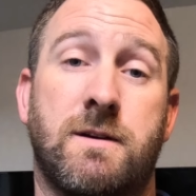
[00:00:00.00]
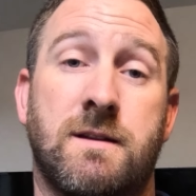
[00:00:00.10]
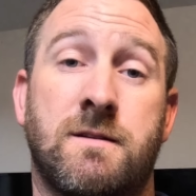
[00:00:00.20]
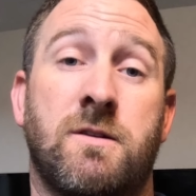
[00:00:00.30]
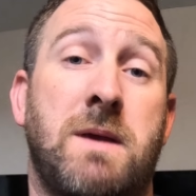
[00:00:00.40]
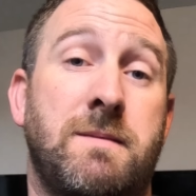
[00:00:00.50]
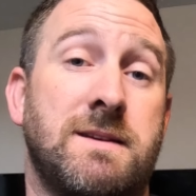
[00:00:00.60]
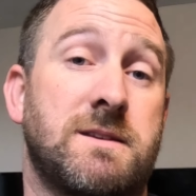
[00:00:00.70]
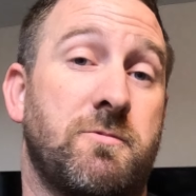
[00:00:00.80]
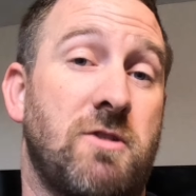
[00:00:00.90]
can maybe
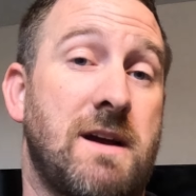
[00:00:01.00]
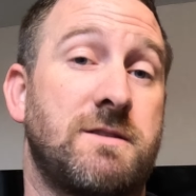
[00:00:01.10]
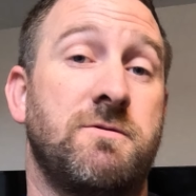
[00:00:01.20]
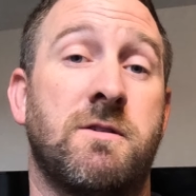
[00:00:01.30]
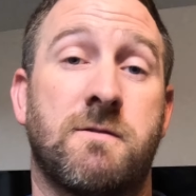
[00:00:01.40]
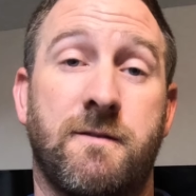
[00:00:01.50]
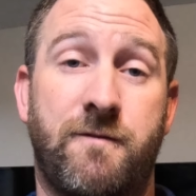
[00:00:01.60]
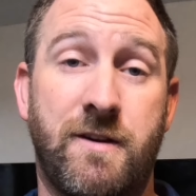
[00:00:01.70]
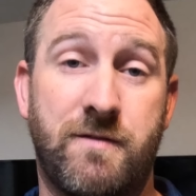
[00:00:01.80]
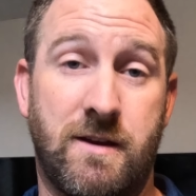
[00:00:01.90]
subtract
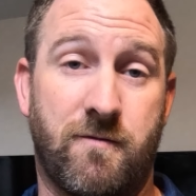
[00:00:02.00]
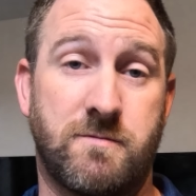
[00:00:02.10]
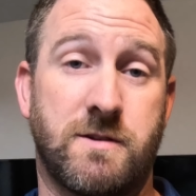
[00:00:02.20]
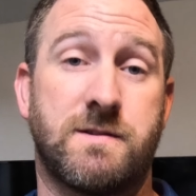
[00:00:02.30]
250 from your